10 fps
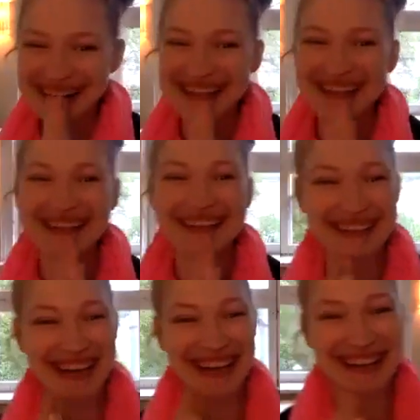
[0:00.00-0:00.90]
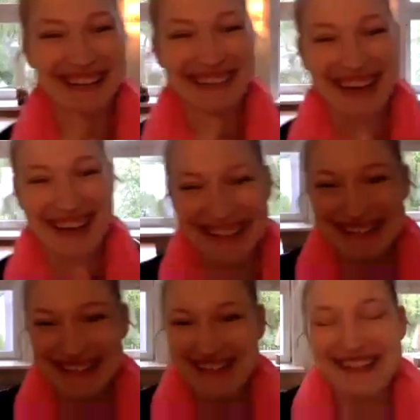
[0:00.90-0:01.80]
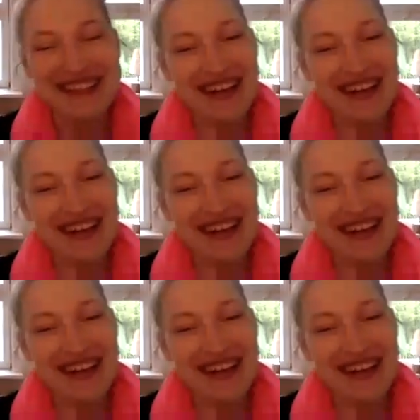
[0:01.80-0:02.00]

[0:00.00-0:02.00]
Oh, okay, great.